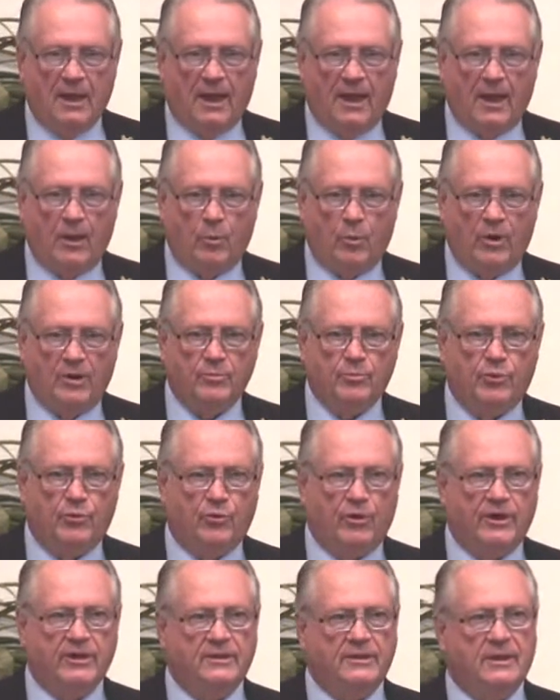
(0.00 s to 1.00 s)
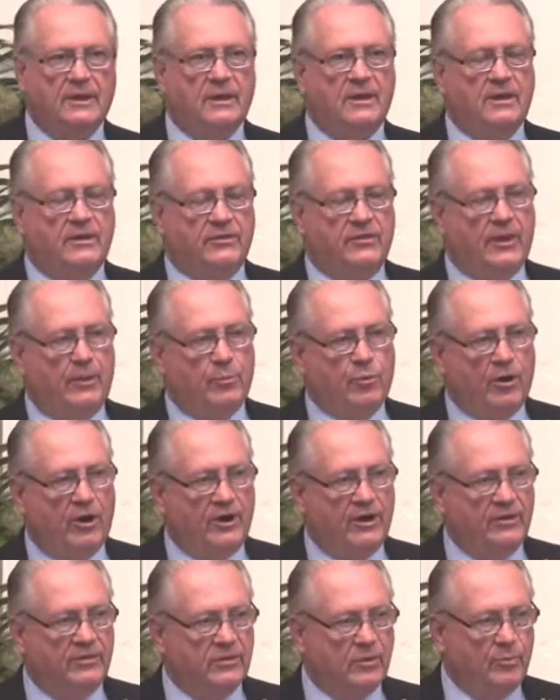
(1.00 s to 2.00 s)
At one point, they
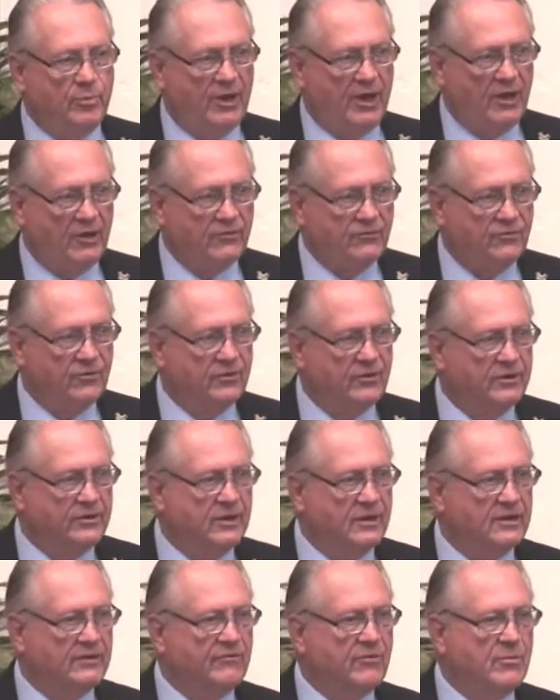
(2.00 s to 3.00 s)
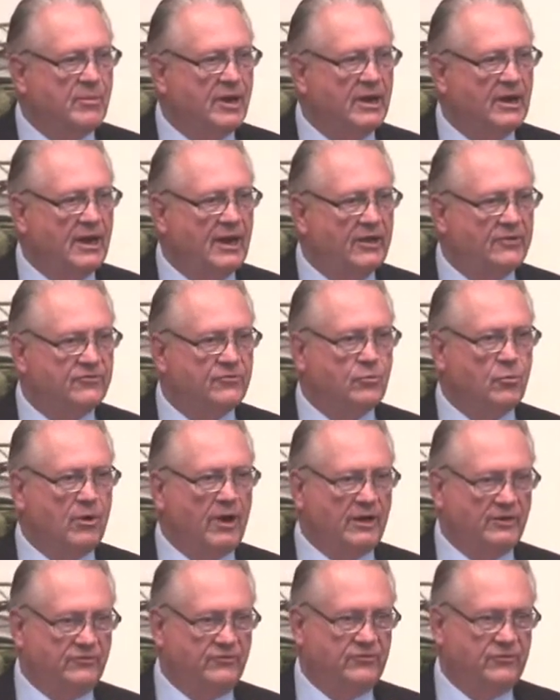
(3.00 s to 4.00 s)
brought in the pastor to deliver my last
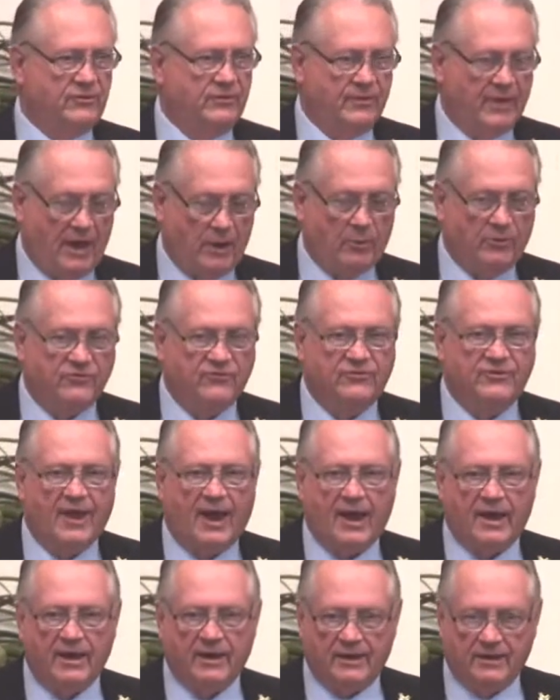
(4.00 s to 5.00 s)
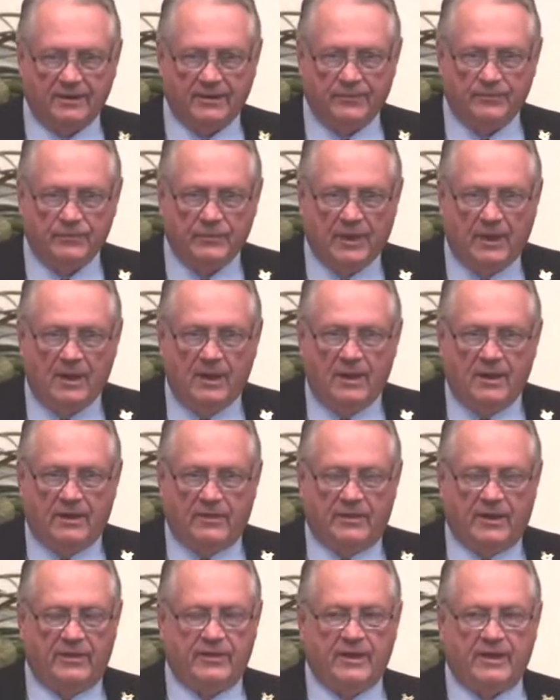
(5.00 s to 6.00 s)
rites. I was dying.
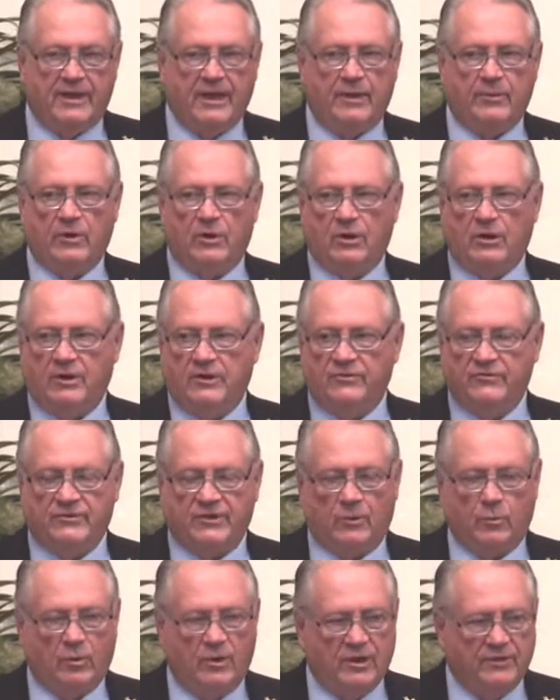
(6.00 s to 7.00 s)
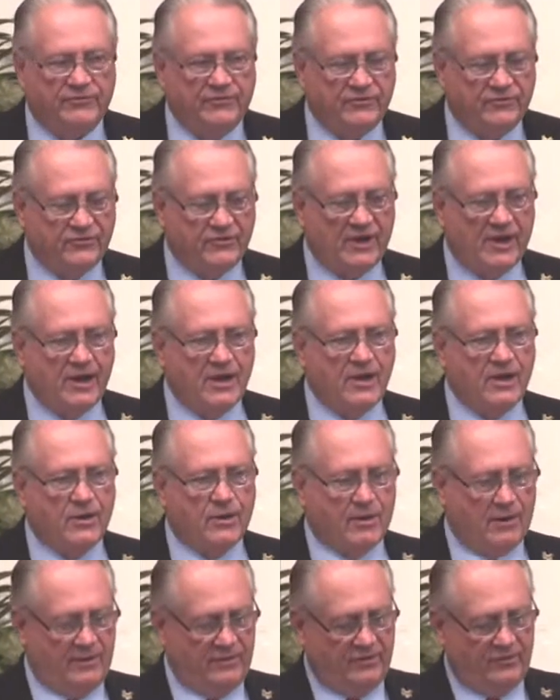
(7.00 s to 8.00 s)
And then they came along and said, well, if you sign
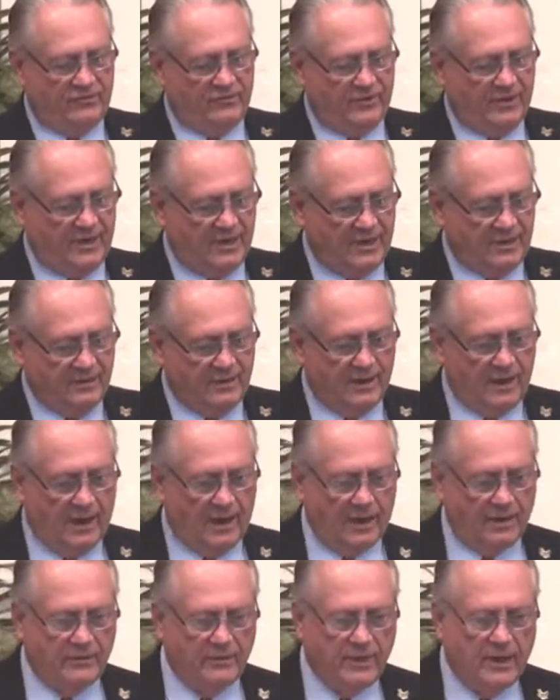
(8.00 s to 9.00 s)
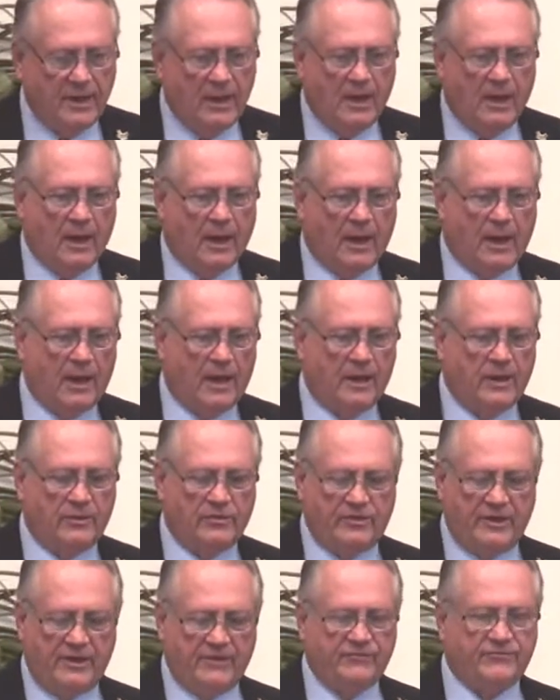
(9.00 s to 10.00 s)
here on this dotted line, the
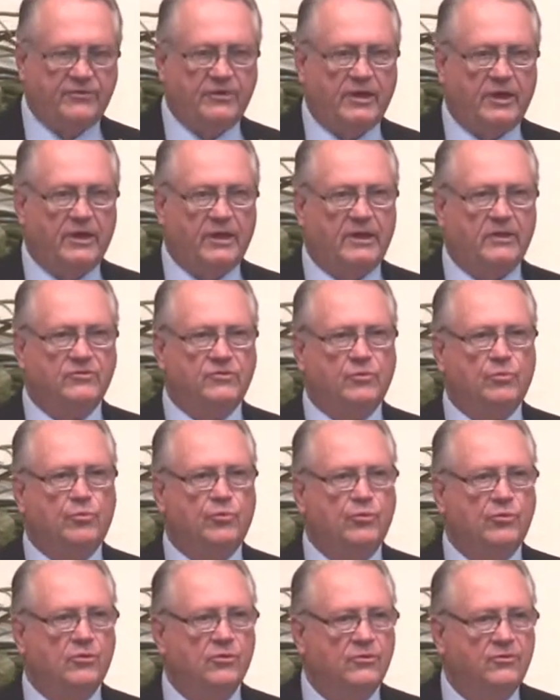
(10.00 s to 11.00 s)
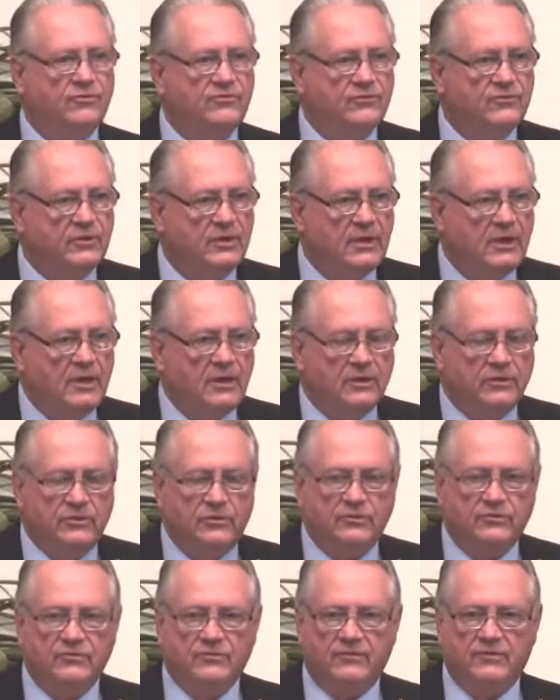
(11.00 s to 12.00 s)
FDA has approved
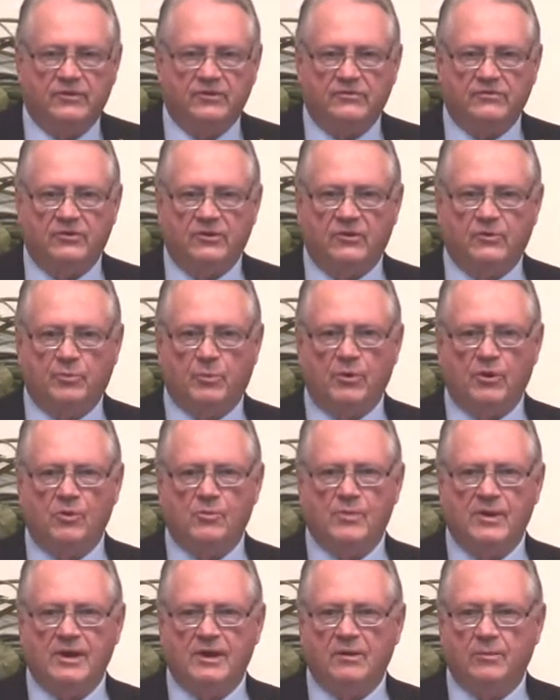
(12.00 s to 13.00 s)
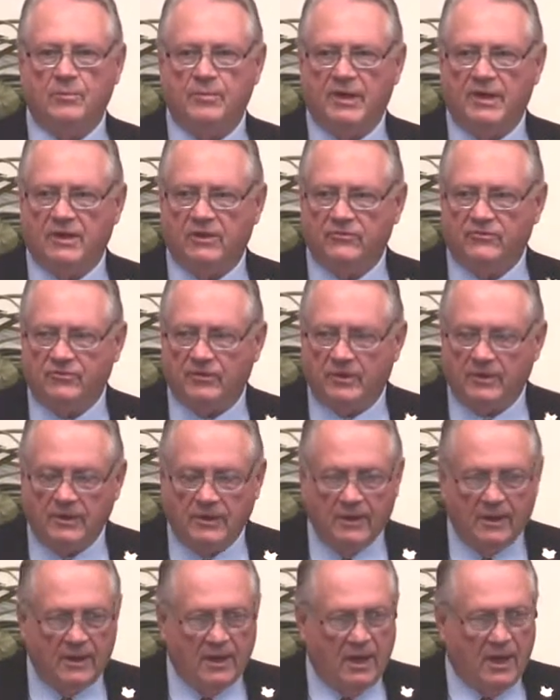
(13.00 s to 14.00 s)
use of this experimental
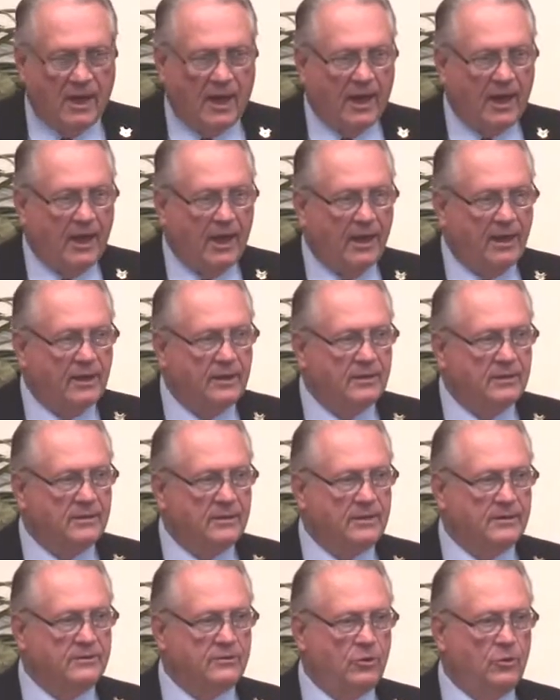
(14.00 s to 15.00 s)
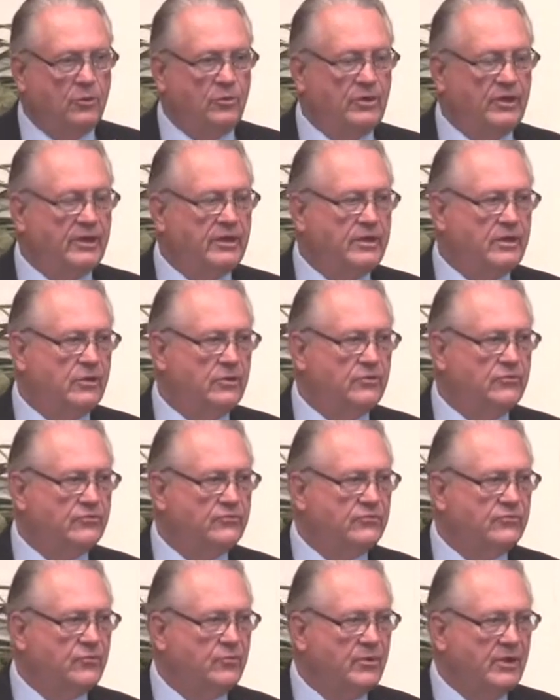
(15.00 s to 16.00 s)
medicine, and it only
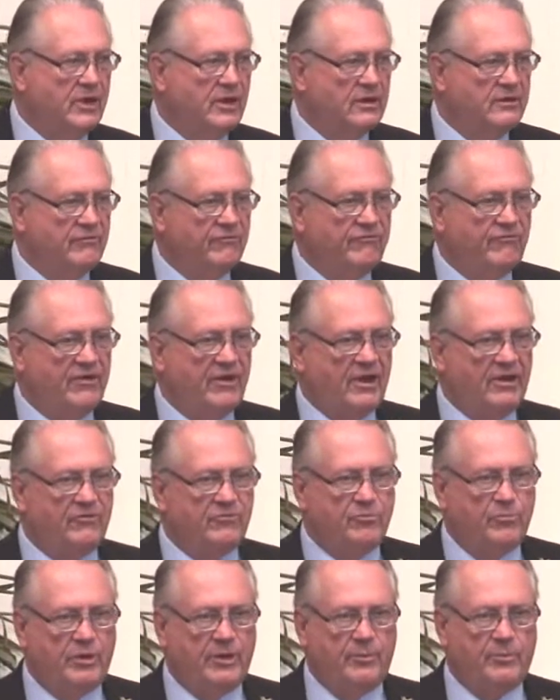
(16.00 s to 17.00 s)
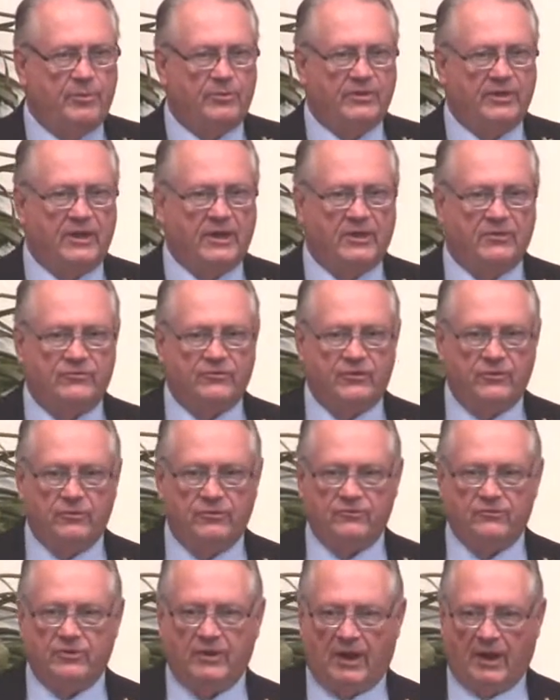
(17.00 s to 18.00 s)
kills 3 out of 5 people that it's
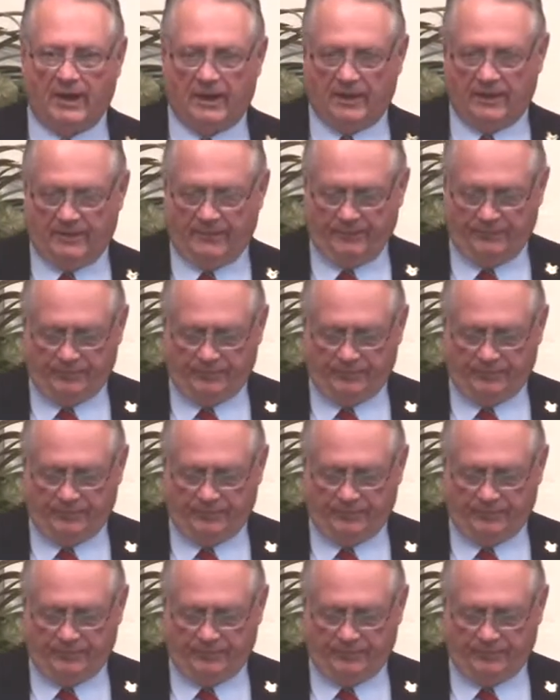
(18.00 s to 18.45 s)
used on.